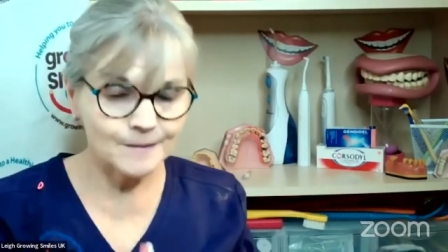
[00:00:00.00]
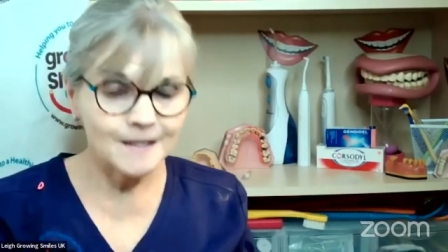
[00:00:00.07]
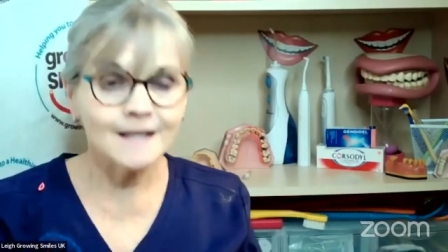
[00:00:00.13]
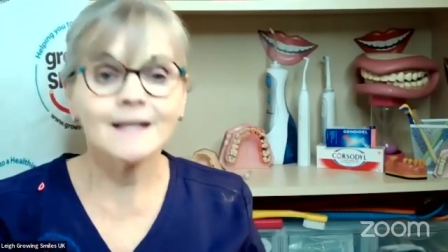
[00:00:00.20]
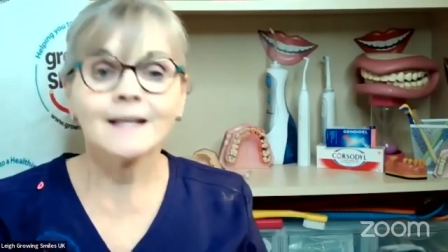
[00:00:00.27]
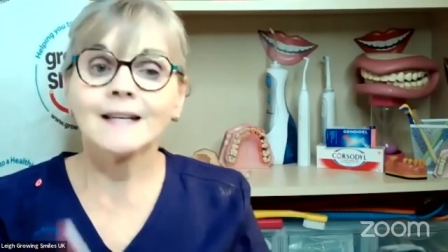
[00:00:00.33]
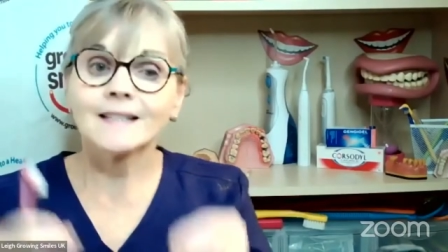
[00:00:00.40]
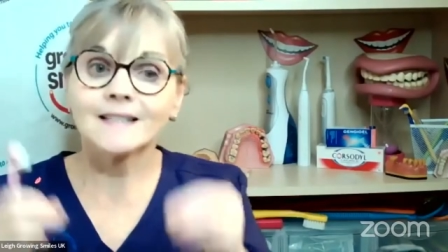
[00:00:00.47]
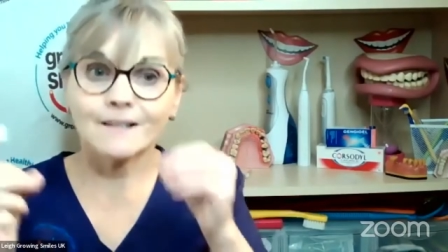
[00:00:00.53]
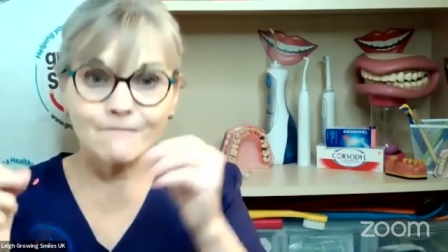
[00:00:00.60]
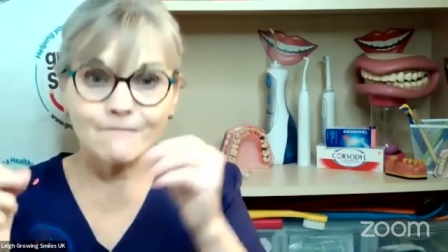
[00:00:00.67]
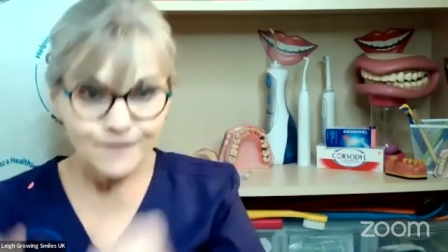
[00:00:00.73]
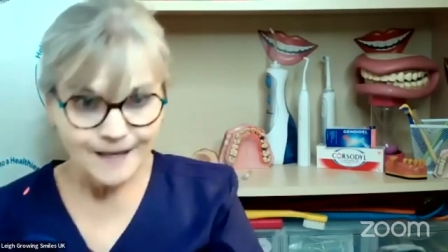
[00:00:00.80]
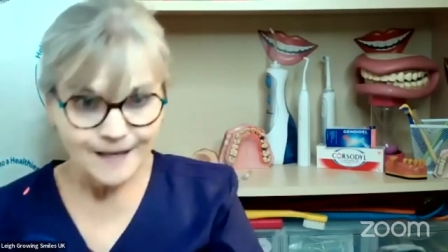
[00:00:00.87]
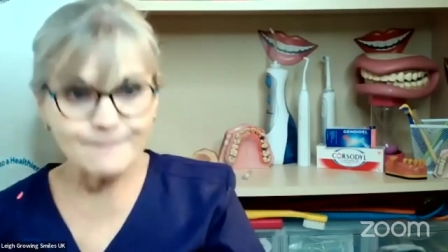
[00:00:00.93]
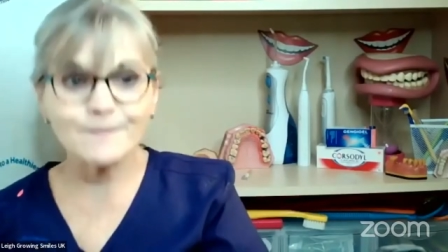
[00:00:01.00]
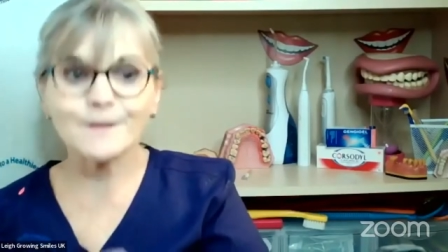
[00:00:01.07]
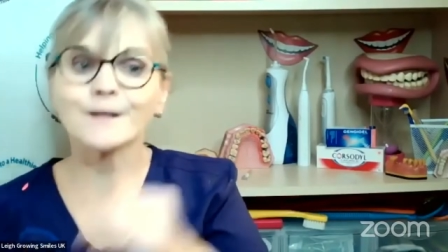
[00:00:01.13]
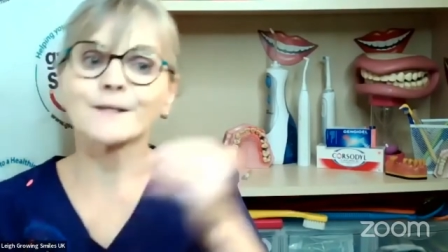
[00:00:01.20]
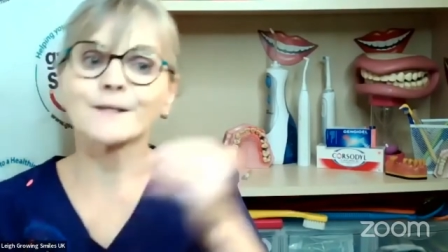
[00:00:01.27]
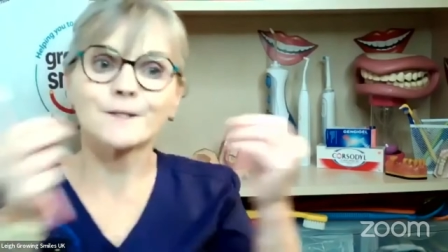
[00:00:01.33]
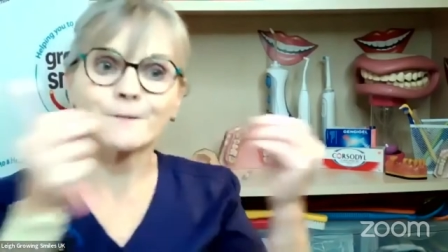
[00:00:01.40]
It's inflamed
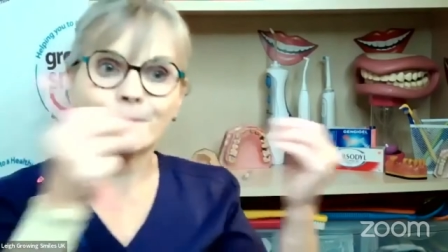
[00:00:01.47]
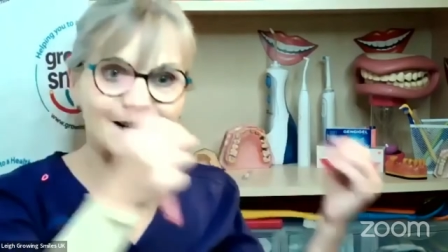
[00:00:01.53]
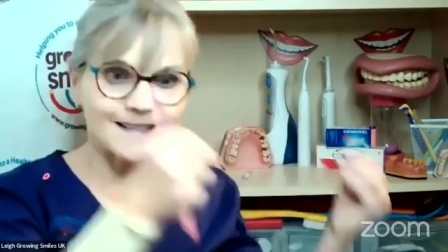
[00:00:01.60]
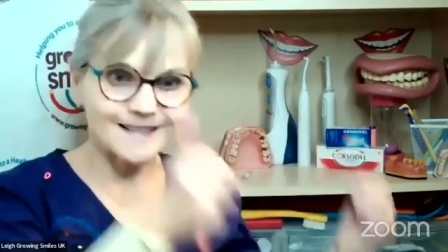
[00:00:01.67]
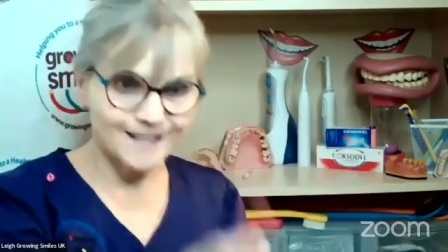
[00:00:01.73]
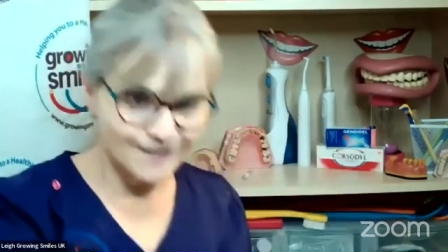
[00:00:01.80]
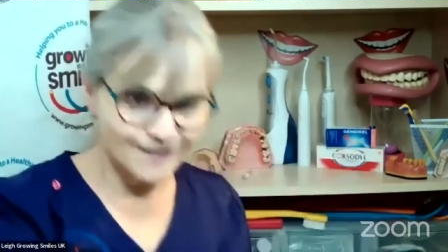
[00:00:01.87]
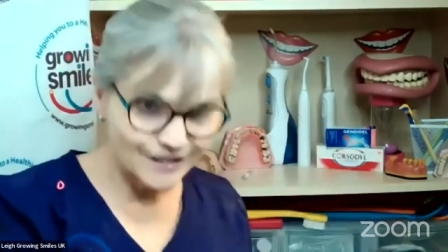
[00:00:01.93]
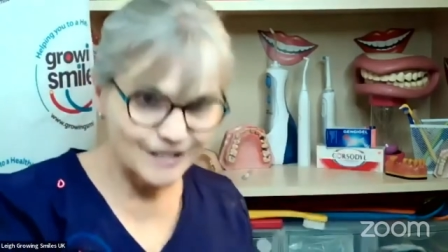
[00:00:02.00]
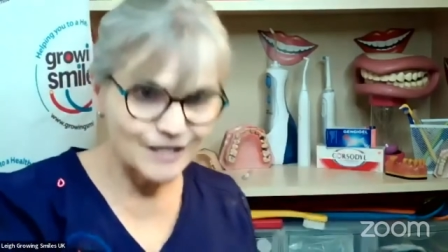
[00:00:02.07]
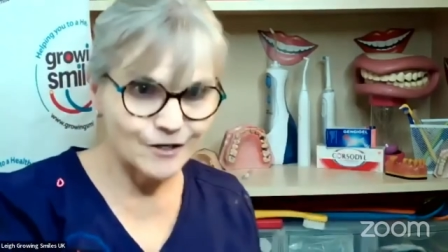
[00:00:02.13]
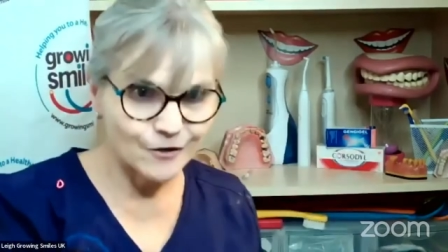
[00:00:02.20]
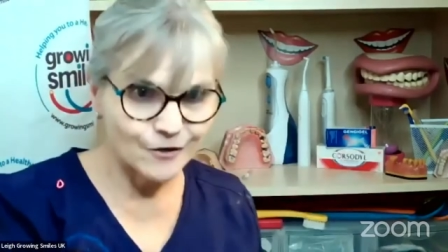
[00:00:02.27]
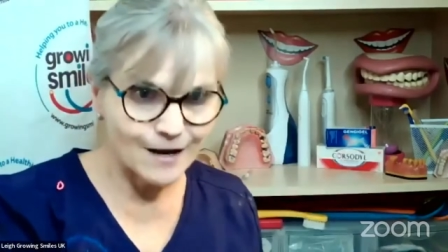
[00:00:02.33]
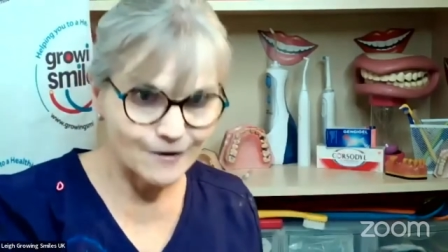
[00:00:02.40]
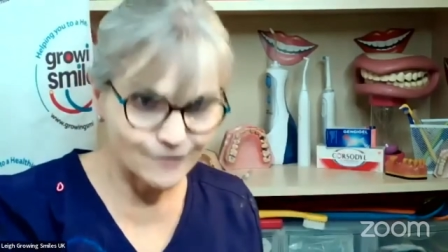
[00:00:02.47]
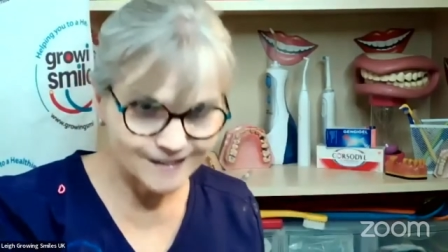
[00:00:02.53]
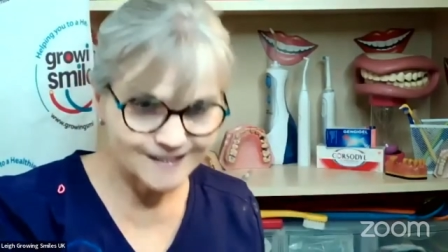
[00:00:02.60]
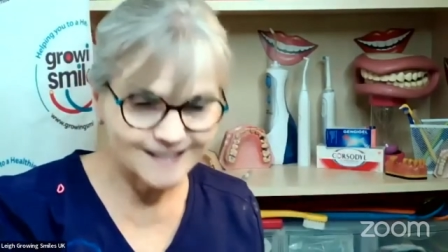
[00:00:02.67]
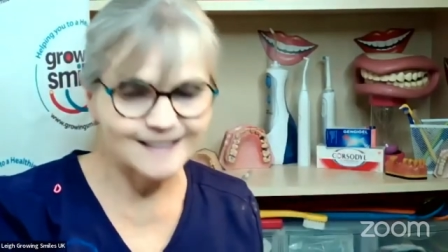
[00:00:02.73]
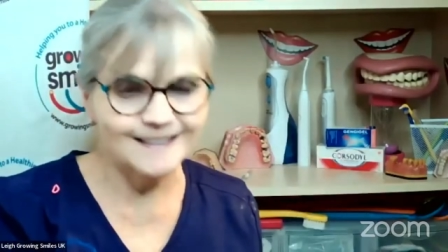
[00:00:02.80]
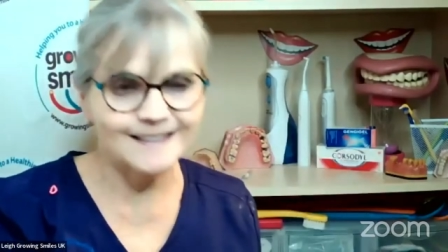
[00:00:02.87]
because the bacteria are
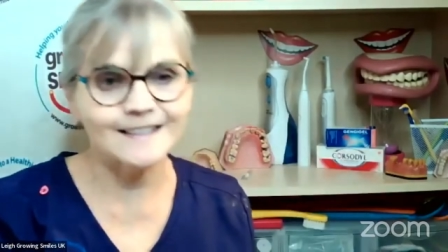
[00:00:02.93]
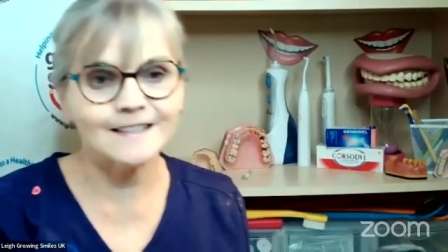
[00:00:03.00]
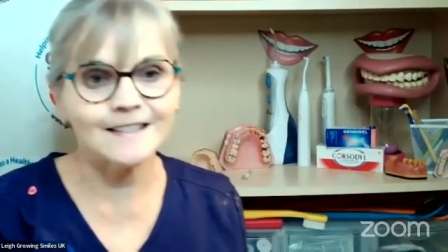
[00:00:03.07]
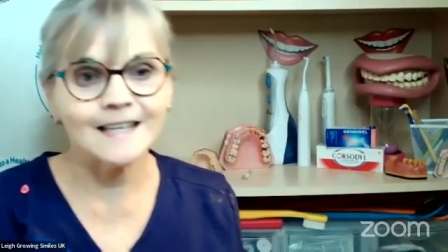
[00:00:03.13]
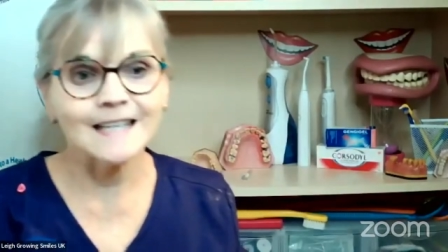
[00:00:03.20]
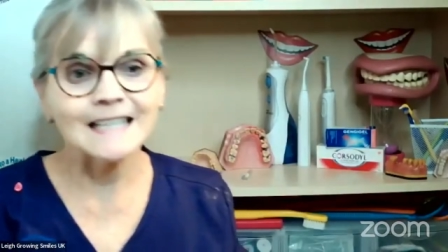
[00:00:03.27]
irritating it.